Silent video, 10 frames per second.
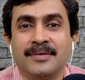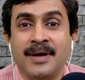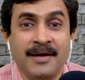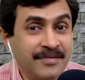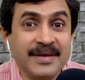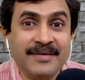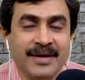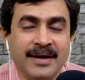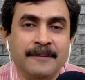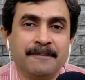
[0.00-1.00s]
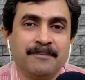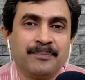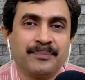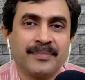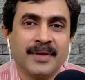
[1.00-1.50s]
have given
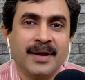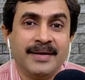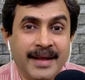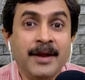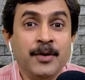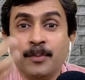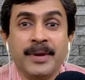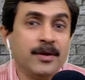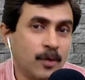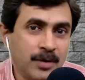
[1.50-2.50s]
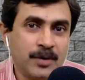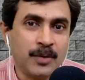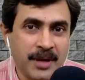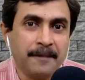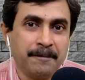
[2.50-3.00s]
10 rupee note to
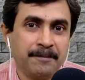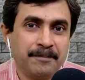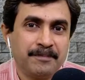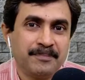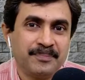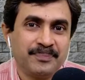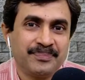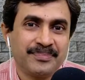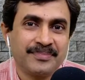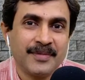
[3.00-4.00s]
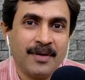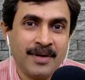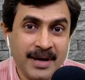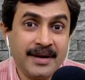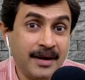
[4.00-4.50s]
him,
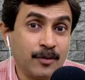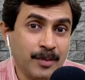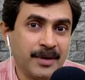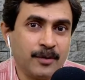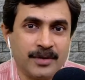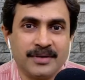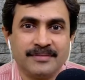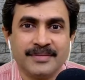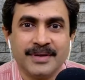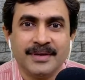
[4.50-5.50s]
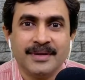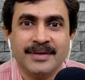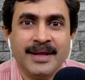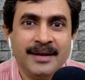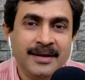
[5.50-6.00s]
only 10 rupee note.
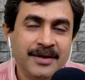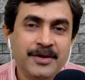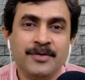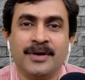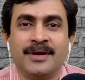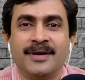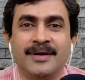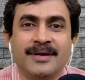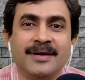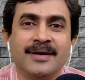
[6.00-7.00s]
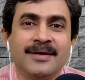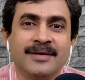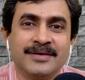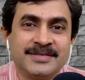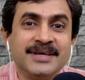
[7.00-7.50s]
Then you are
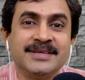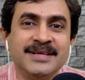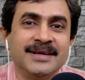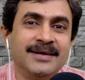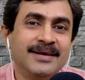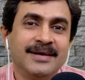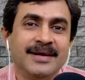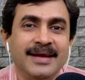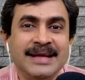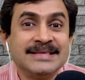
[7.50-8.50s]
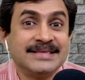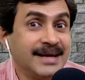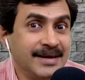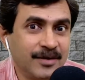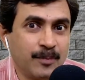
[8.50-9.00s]
searching
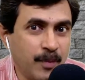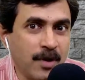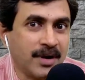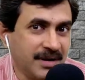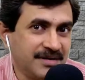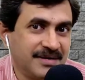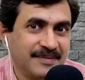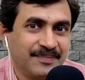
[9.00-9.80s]
inside your pocket